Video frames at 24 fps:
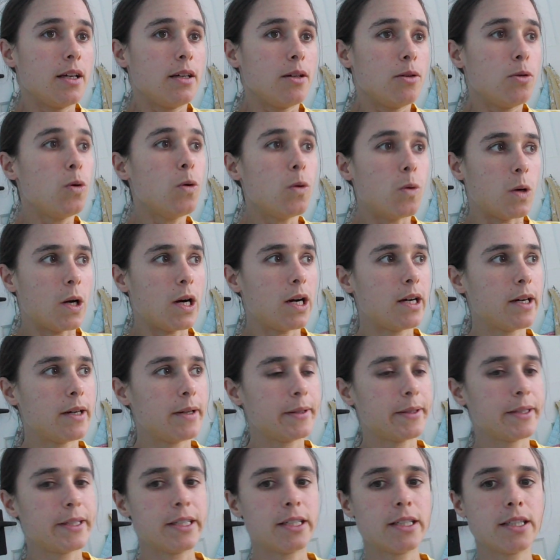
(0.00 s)
Whew.
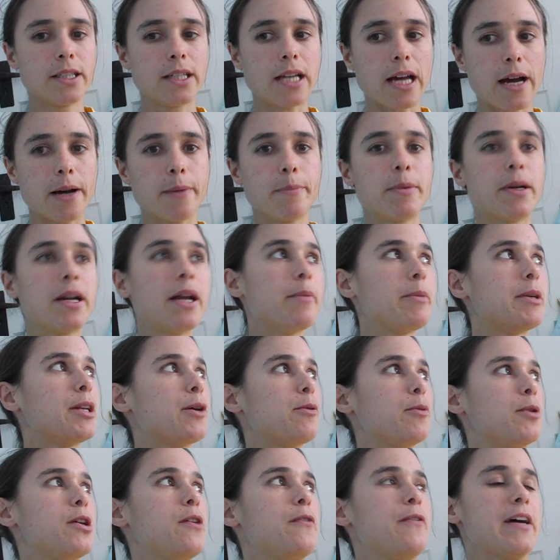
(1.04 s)
Yeah, but let me
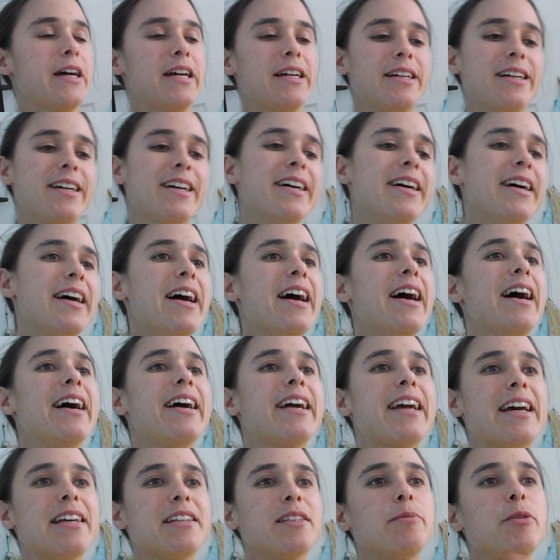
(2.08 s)
know what you think.
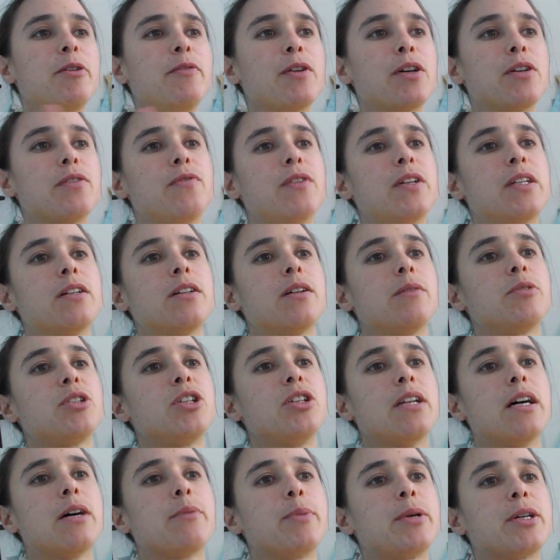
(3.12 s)
Okay, so moving on to video number two
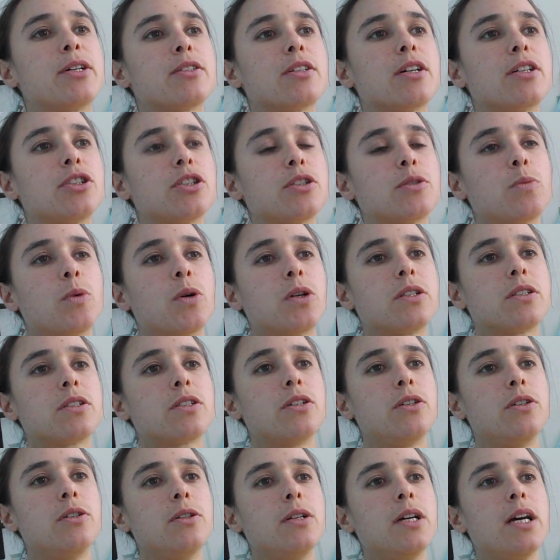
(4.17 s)
now, because I just want
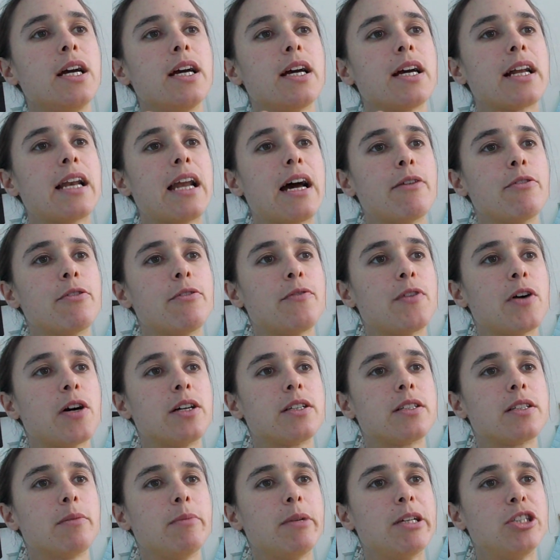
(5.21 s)
to clarify
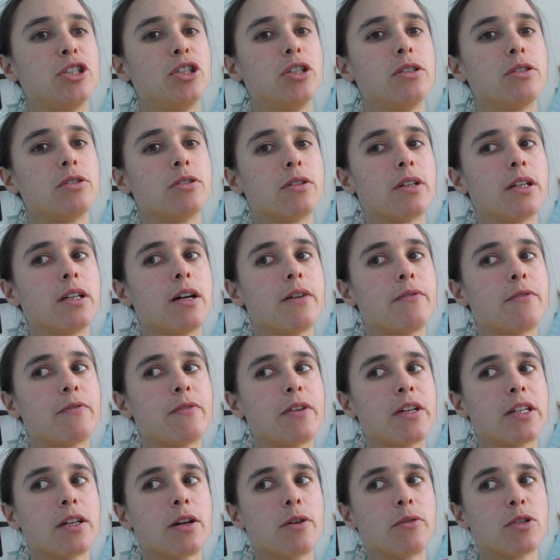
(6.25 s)
some issues on another
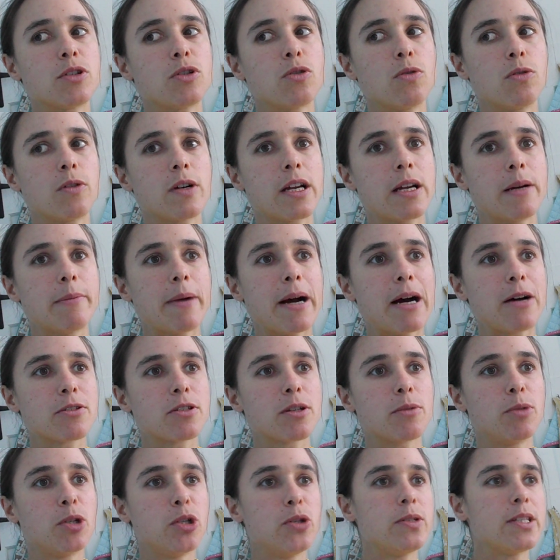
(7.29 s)
video I was talking about,
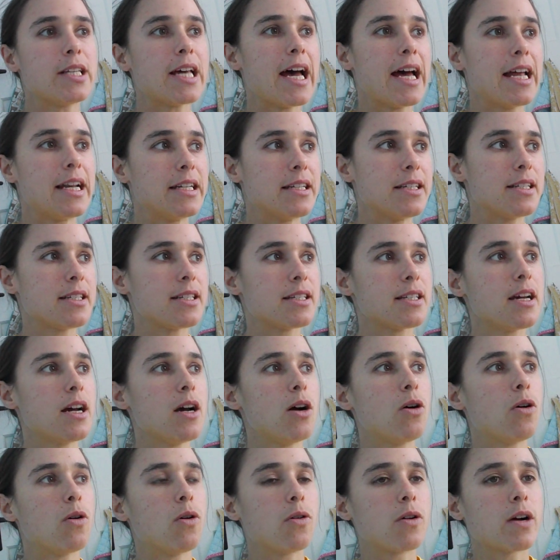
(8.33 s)
some loose ends
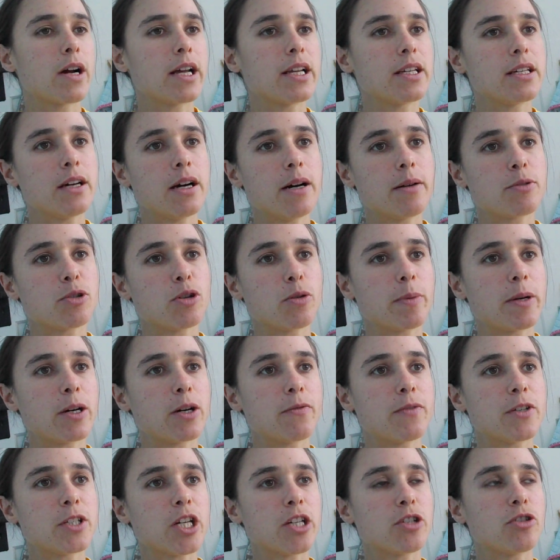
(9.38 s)
on the topic of
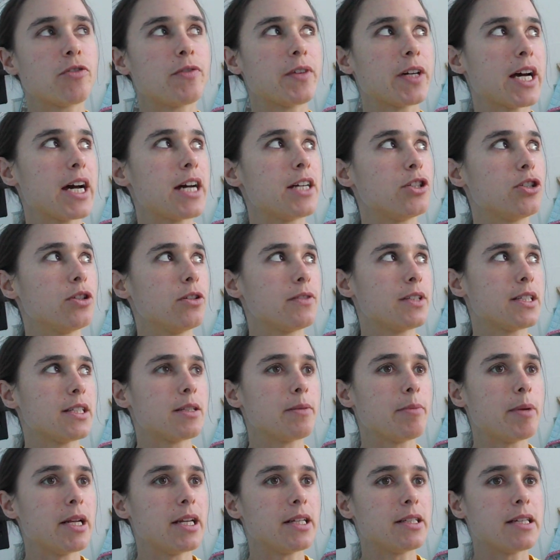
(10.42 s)
the gentrification of
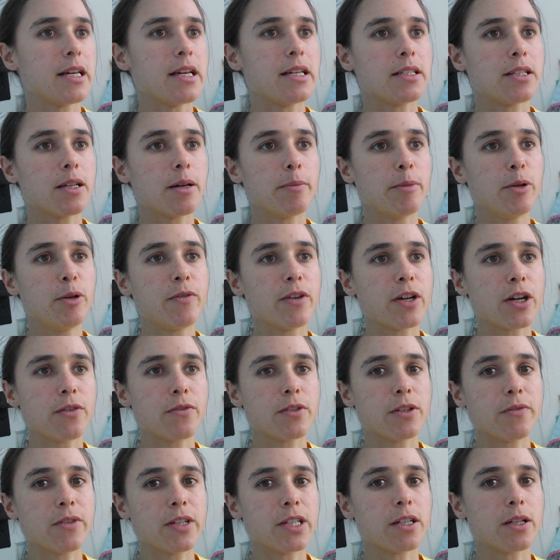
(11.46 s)
disability. So moving over
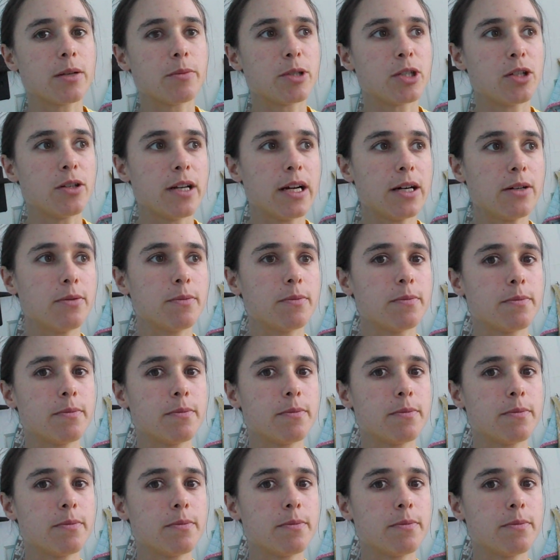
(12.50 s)
to video number two now.